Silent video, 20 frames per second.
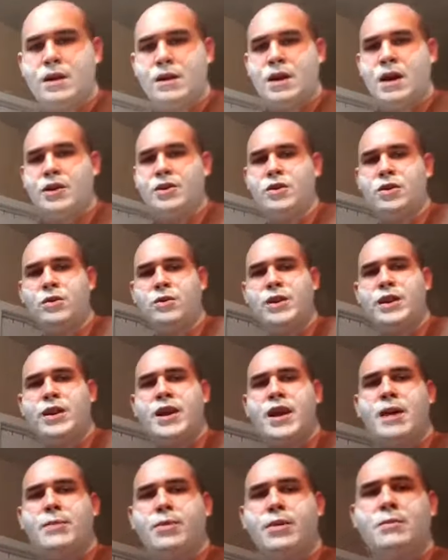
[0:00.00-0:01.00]
I'll do a
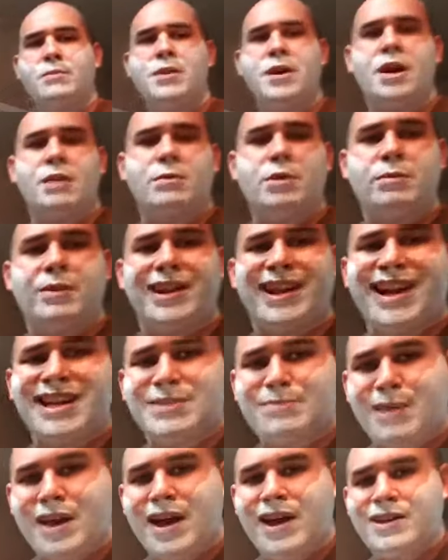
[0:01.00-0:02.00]
recap when I'm done. I'm on my
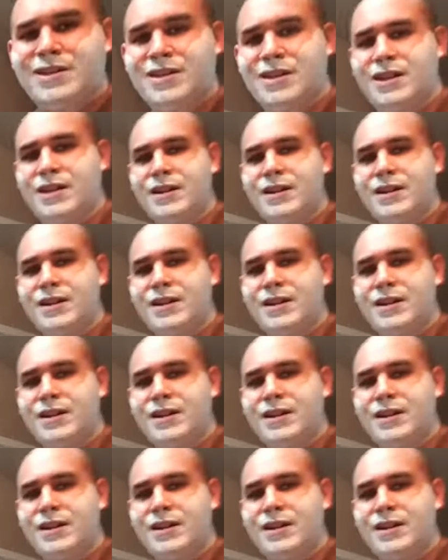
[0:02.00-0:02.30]
last pass.